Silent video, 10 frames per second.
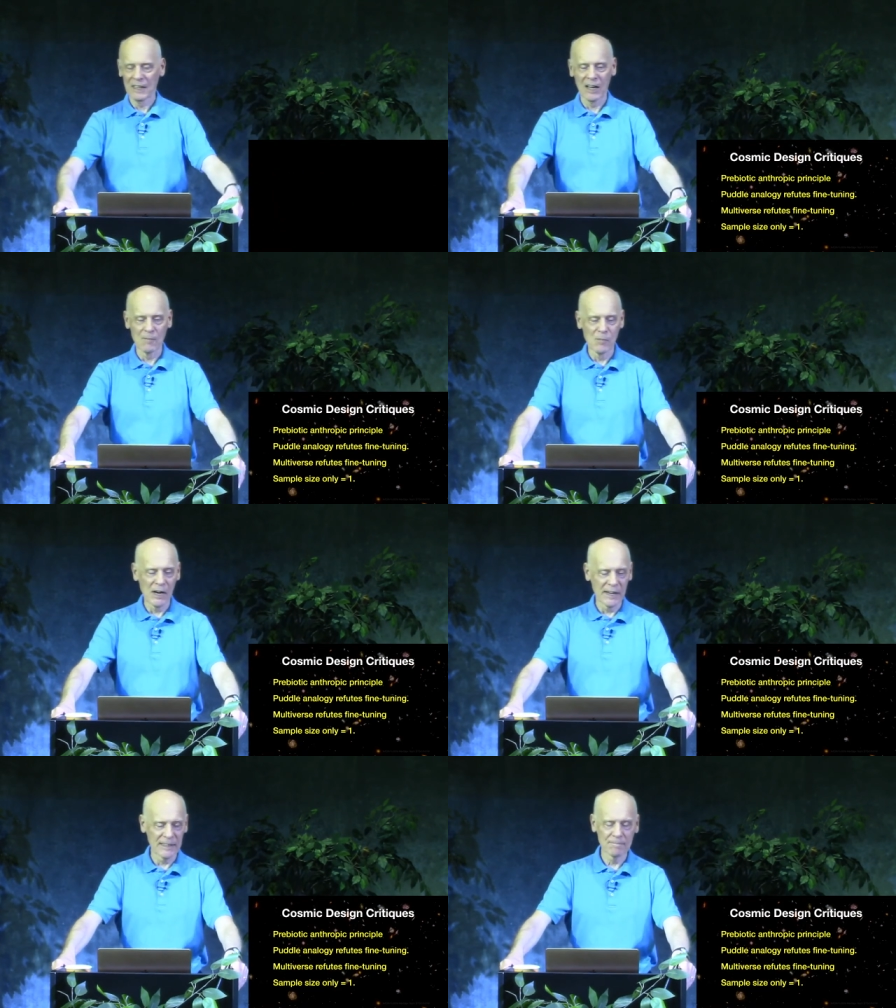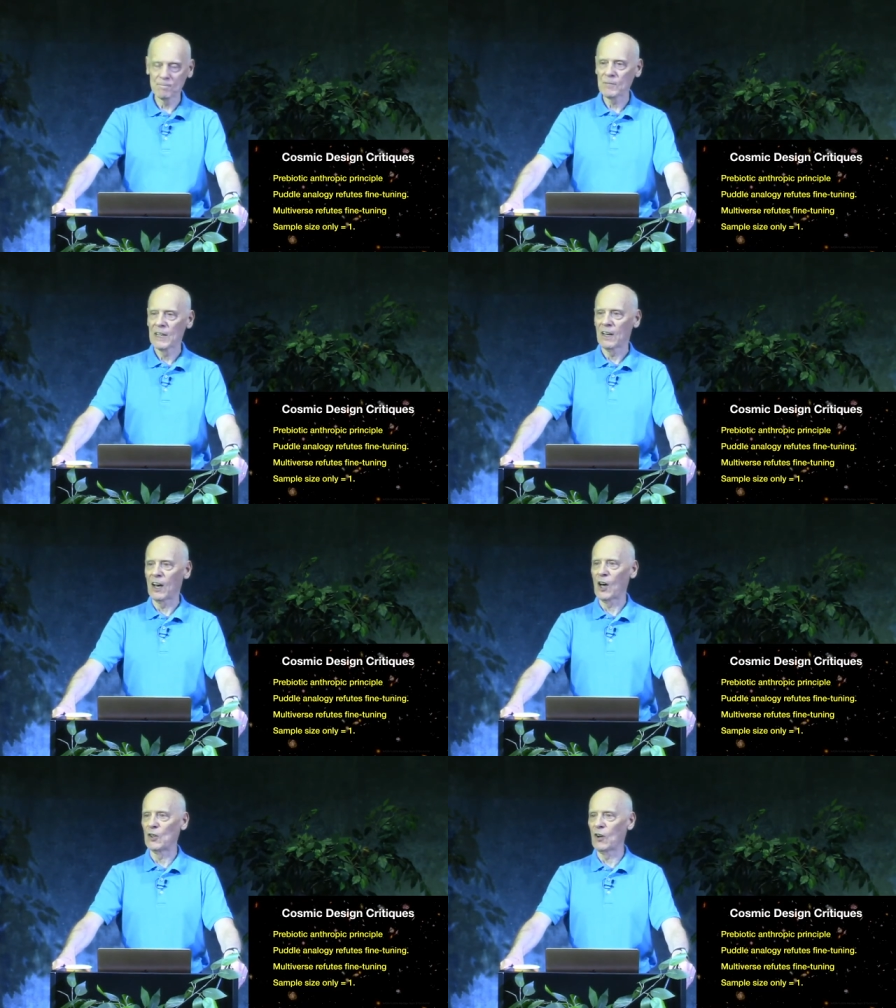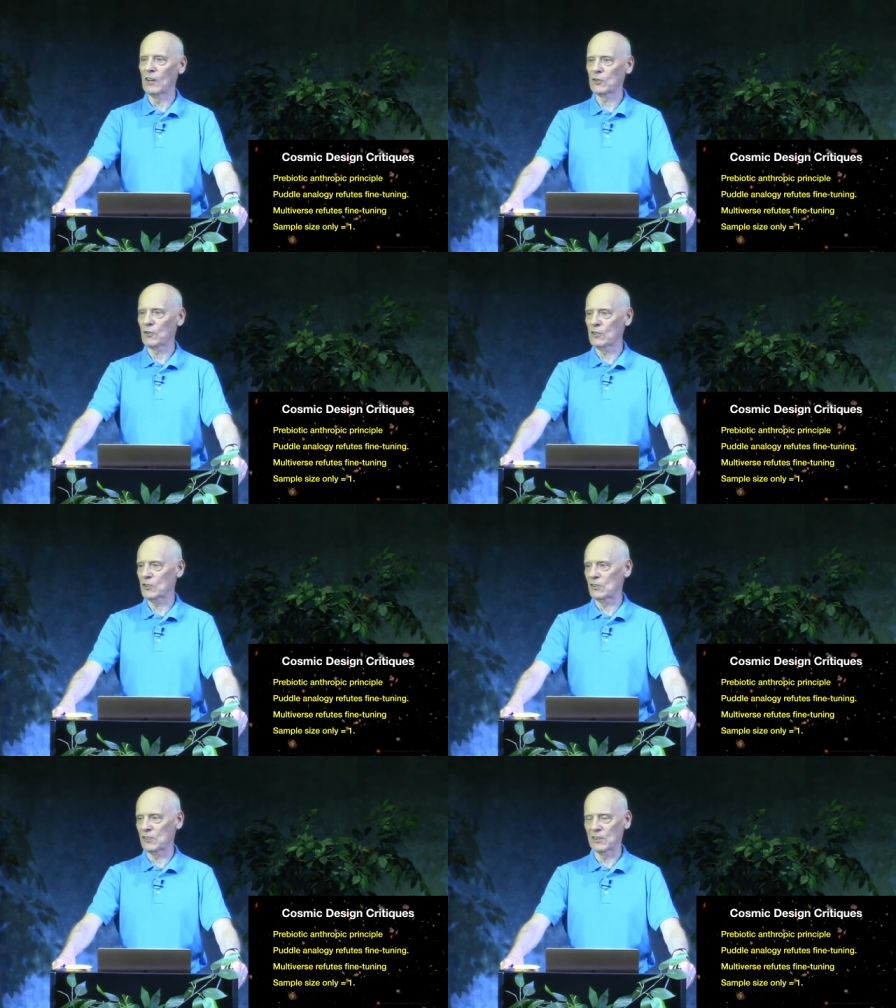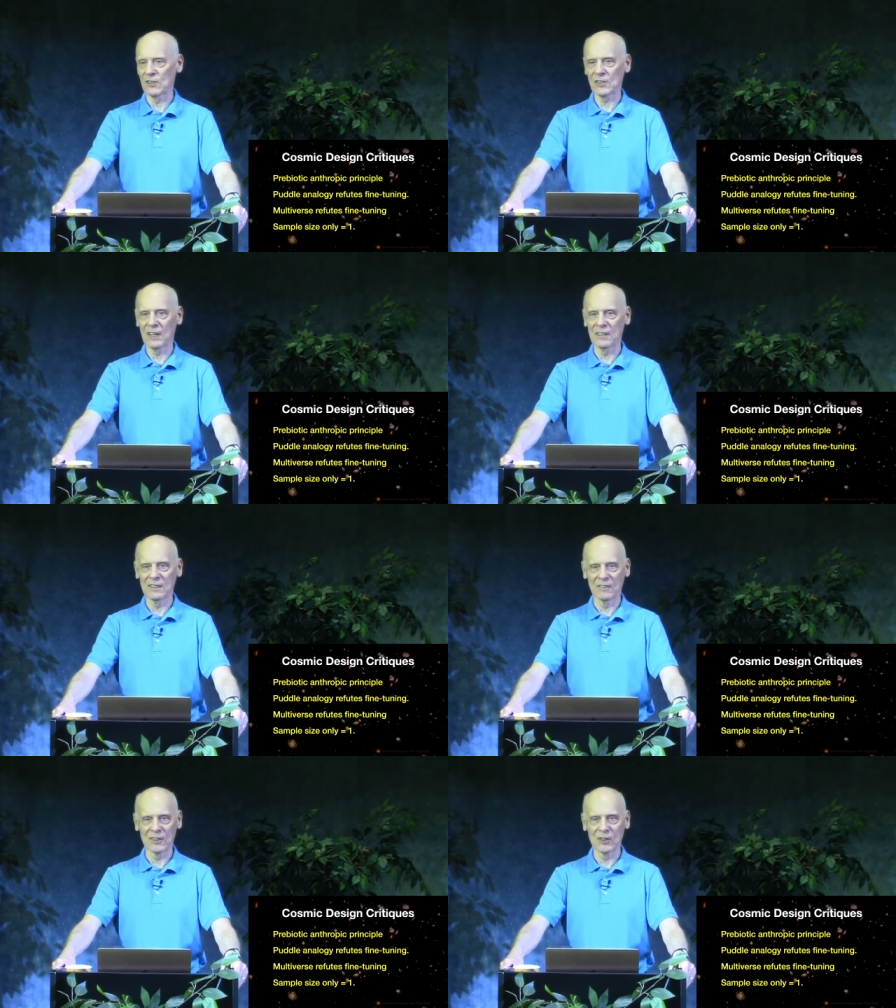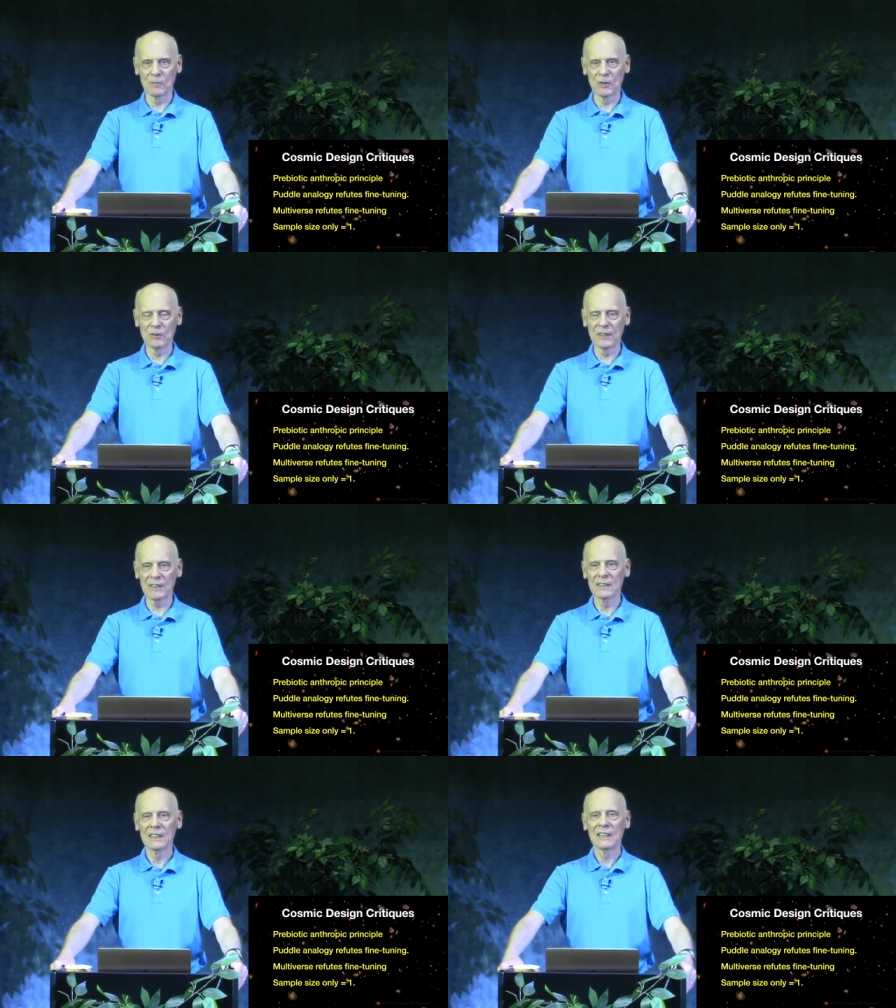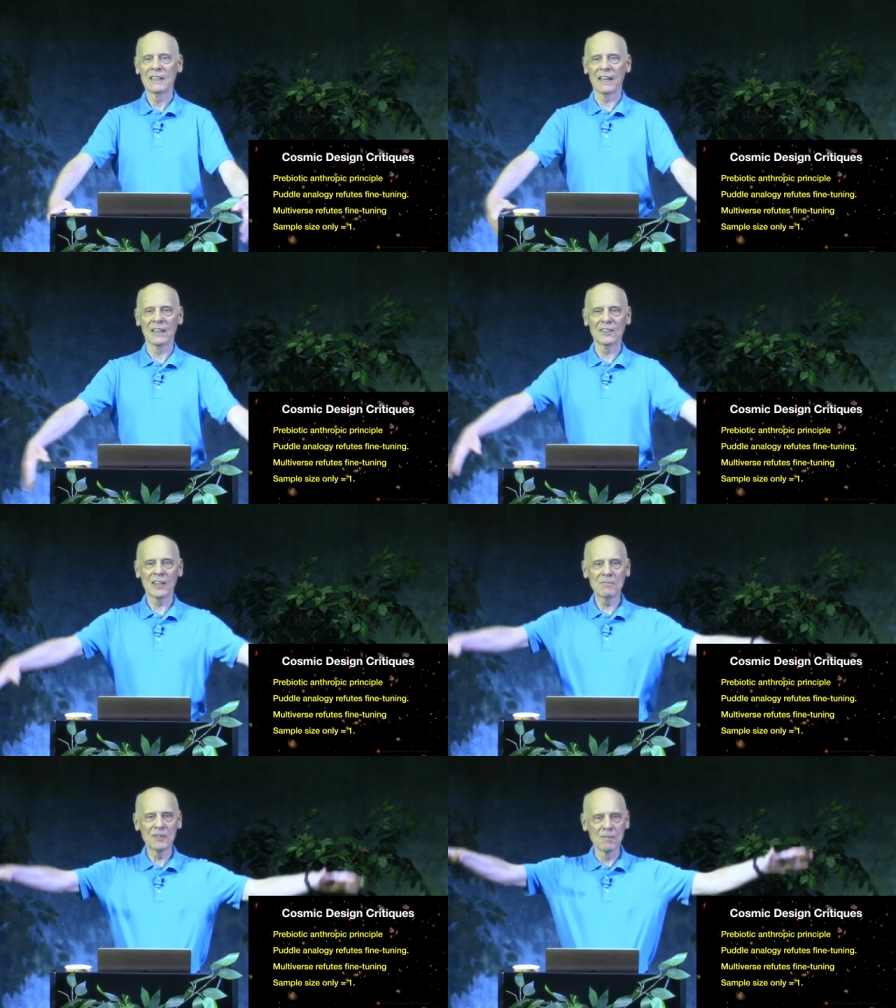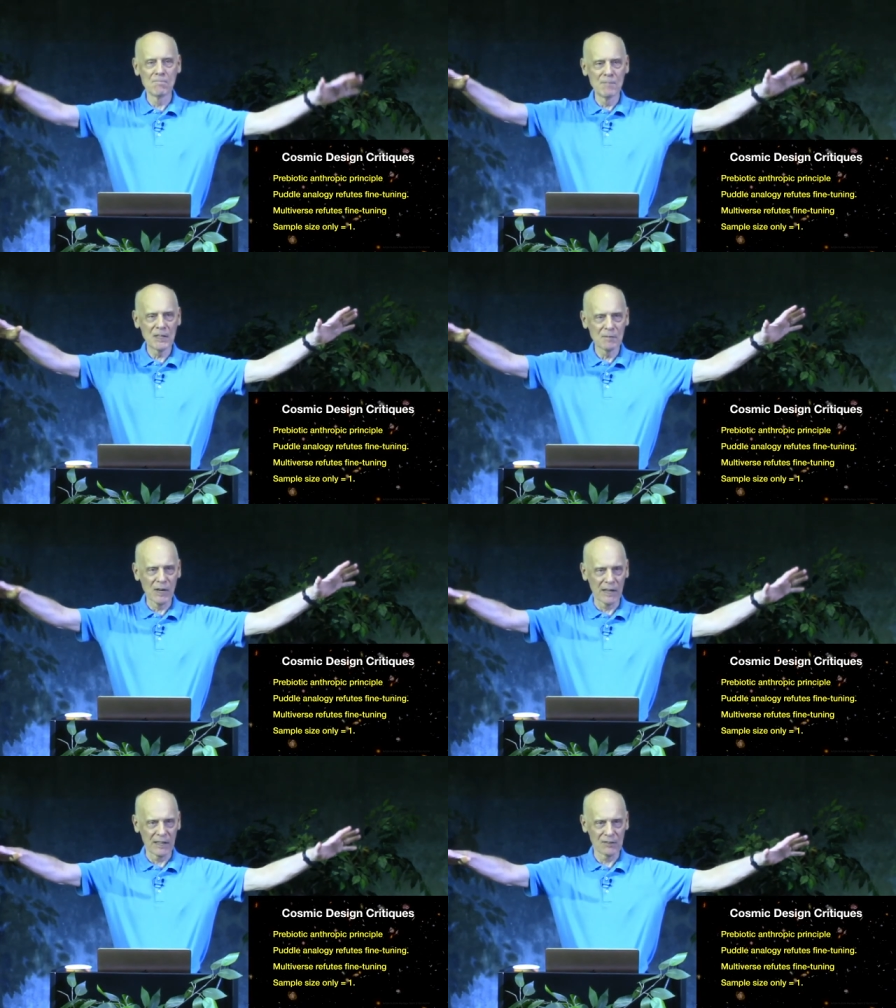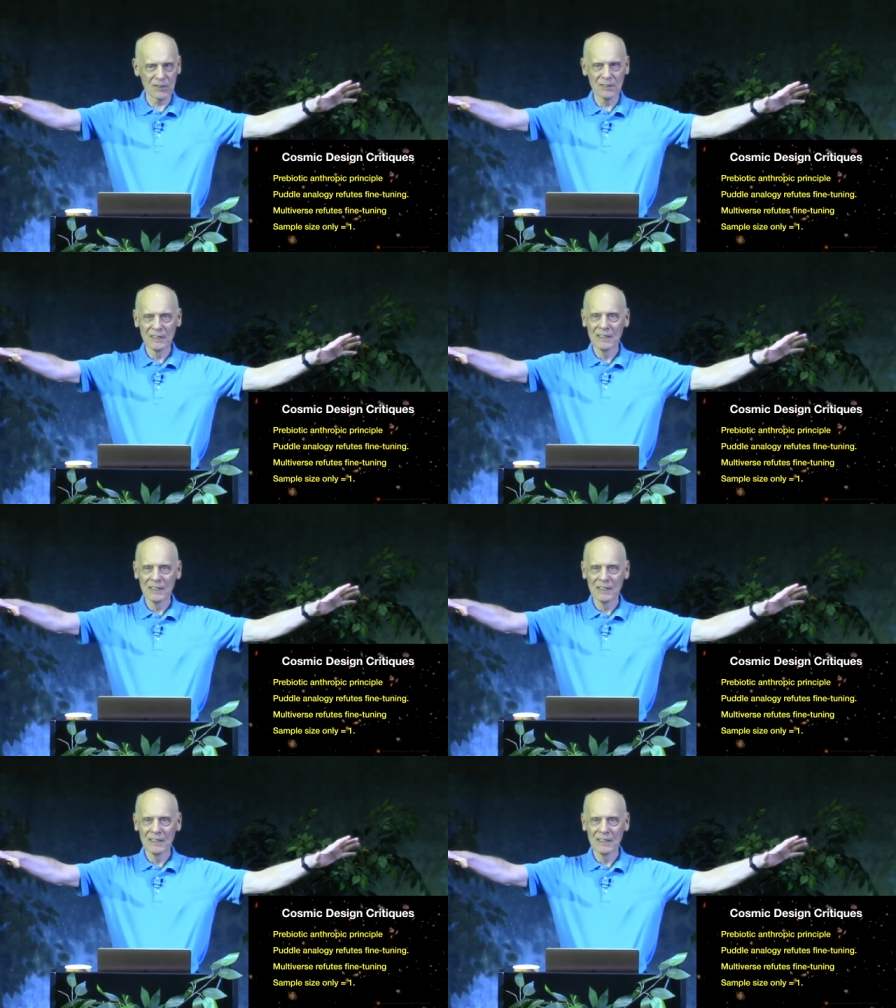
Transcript: uh, by uh, non Christians in the scientific community and attempt to minimize